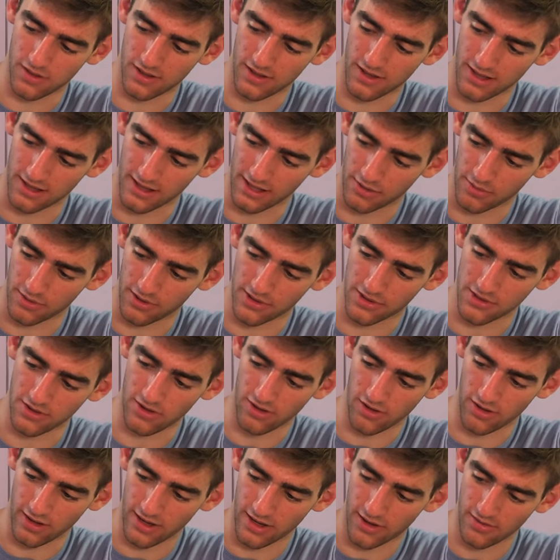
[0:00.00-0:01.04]
the liquid is
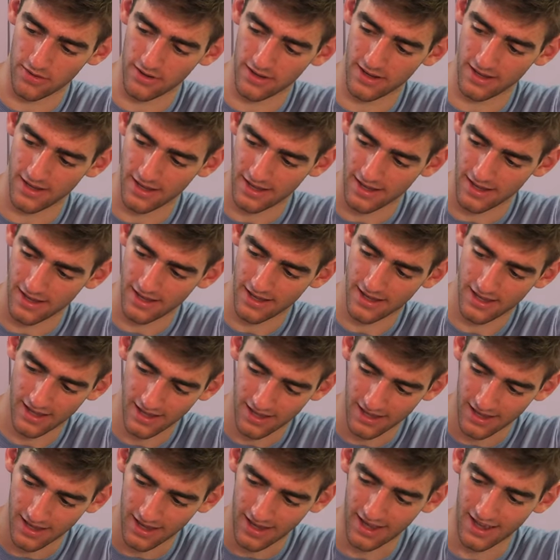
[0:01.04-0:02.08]
all out.
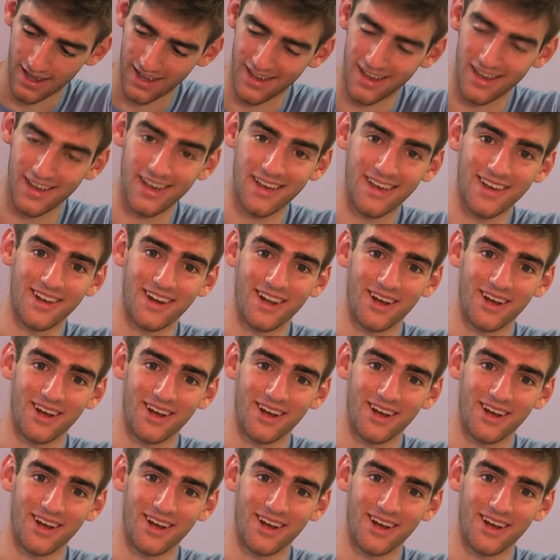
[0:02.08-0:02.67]
And